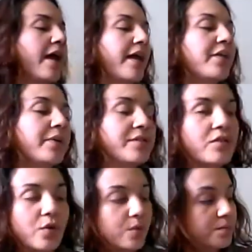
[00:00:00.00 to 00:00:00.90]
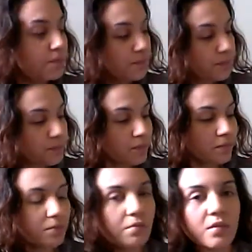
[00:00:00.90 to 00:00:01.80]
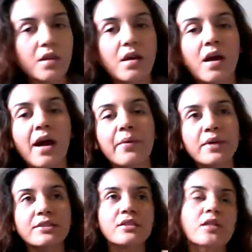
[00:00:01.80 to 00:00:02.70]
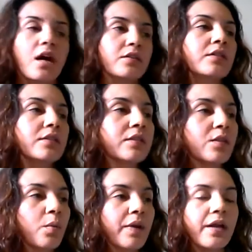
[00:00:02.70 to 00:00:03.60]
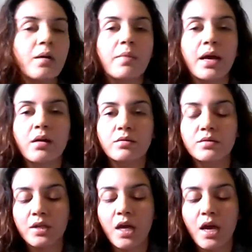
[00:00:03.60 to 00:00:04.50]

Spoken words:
Anyways, so I want to talk to you a little bit about